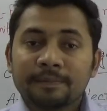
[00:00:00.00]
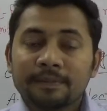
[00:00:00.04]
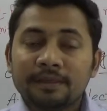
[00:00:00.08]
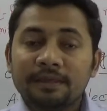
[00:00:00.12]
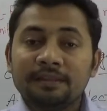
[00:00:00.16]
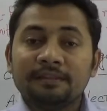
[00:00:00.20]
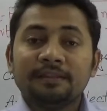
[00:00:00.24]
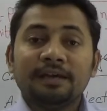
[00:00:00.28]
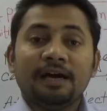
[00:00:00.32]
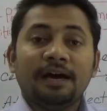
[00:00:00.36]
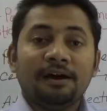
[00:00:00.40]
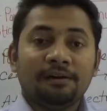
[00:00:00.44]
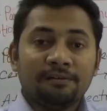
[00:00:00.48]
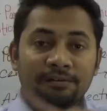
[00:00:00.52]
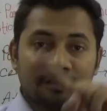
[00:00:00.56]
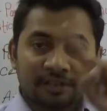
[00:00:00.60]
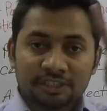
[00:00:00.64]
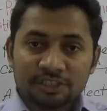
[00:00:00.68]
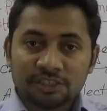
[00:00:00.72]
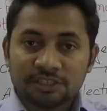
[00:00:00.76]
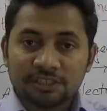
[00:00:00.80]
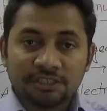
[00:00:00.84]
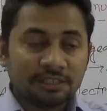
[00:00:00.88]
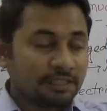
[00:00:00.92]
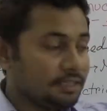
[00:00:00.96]
in the outer
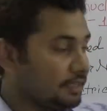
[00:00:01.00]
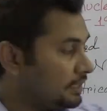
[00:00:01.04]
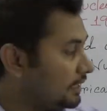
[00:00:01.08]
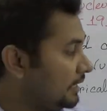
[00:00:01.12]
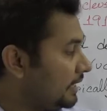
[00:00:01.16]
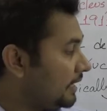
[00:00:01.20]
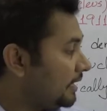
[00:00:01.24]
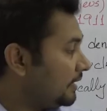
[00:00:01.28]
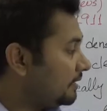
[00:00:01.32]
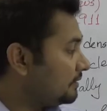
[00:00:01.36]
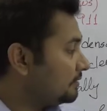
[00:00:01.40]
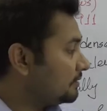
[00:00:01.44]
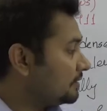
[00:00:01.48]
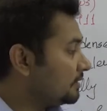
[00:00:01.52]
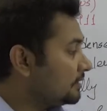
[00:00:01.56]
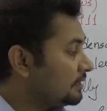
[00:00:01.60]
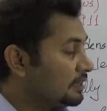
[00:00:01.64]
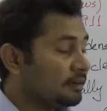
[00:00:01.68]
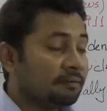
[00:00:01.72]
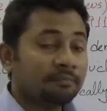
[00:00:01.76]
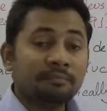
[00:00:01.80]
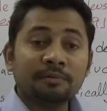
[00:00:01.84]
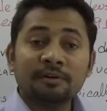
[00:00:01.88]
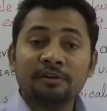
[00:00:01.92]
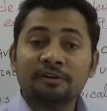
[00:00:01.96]
shell and the
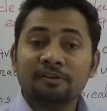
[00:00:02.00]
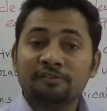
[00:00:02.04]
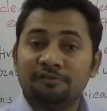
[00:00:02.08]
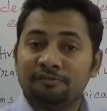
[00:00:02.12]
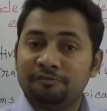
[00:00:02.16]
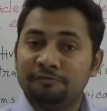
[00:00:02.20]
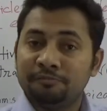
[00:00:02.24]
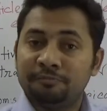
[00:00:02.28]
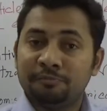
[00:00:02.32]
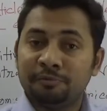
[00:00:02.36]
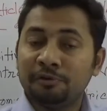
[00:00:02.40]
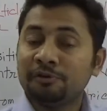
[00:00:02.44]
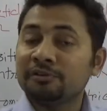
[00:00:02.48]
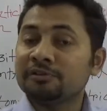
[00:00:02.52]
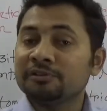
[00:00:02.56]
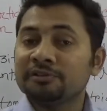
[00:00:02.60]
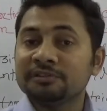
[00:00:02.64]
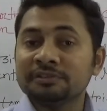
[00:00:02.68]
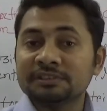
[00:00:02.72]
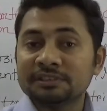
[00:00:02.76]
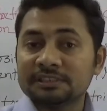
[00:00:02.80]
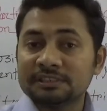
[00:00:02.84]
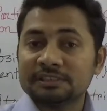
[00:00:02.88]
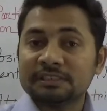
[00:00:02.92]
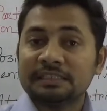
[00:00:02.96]
number of
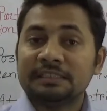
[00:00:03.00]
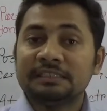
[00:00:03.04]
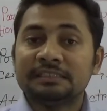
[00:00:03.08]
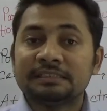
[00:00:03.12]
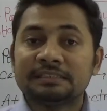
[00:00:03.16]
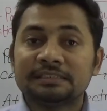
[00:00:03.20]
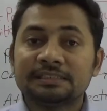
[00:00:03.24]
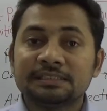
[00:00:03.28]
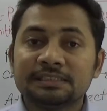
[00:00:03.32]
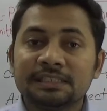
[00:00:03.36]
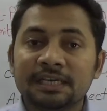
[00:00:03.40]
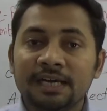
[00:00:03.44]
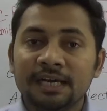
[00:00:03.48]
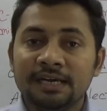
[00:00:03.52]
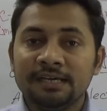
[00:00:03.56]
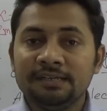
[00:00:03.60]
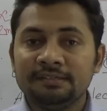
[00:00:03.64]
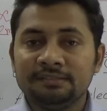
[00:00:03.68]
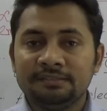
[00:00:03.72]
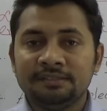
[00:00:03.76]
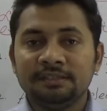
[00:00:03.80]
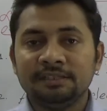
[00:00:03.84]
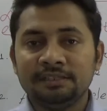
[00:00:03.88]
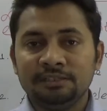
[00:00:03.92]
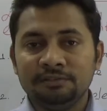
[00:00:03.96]
protons
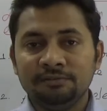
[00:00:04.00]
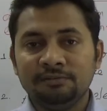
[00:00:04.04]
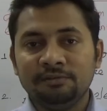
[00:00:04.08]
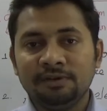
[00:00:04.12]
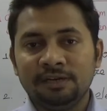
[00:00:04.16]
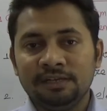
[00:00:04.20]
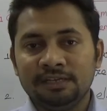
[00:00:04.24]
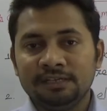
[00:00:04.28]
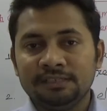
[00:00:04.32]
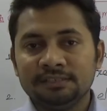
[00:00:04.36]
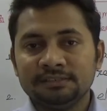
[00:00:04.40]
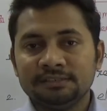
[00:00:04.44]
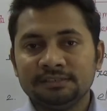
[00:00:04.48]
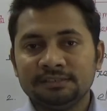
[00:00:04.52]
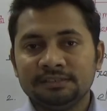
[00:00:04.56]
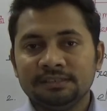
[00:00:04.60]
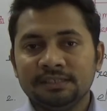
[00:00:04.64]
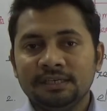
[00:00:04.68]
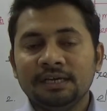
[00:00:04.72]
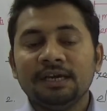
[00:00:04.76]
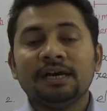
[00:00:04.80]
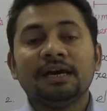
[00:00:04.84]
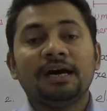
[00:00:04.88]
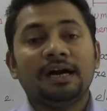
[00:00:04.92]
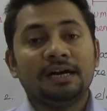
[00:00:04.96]
inside the nucleus
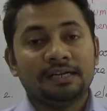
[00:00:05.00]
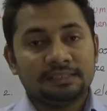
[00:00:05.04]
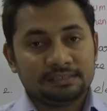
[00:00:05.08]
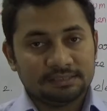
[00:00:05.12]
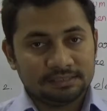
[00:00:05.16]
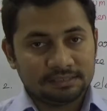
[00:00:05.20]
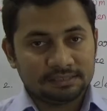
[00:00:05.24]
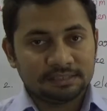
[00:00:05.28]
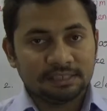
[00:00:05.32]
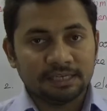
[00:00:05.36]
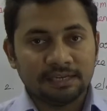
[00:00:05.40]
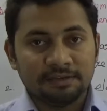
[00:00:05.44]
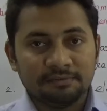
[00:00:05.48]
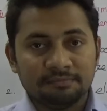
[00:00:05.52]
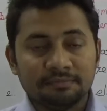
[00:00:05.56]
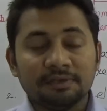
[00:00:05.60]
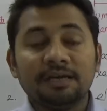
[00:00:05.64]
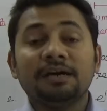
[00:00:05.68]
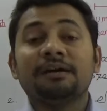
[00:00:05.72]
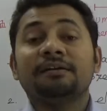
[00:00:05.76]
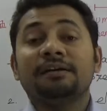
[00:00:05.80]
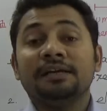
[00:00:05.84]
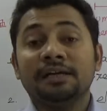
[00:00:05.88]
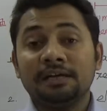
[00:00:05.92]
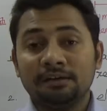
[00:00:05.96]
are same,
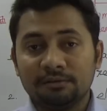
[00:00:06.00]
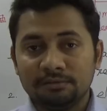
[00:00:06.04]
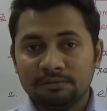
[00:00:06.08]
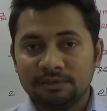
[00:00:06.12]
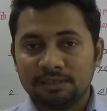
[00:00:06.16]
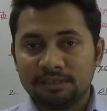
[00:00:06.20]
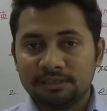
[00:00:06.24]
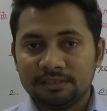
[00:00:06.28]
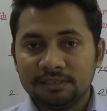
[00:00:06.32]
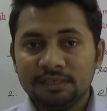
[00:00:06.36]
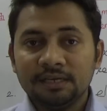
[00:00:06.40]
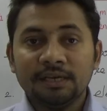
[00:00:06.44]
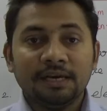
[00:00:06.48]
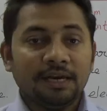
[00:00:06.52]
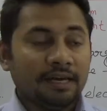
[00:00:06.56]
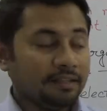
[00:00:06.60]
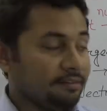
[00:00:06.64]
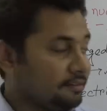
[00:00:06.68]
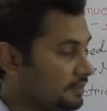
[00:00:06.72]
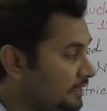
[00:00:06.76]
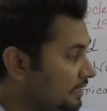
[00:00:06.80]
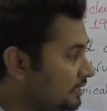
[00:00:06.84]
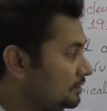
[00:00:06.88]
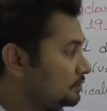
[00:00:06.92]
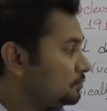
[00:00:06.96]
are equal,
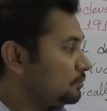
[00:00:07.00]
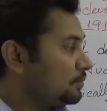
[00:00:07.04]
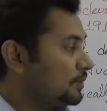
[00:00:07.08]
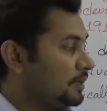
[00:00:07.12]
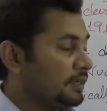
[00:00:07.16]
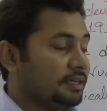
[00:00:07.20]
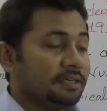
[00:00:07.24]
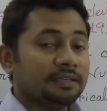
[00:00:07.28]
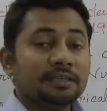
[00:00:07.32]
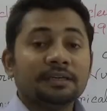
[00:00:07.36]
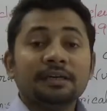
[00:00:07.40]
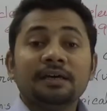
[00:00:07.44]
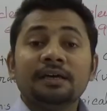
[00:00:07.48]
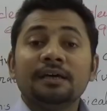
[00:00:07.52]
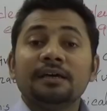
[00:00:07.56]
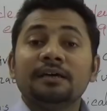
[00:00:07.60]
and that is why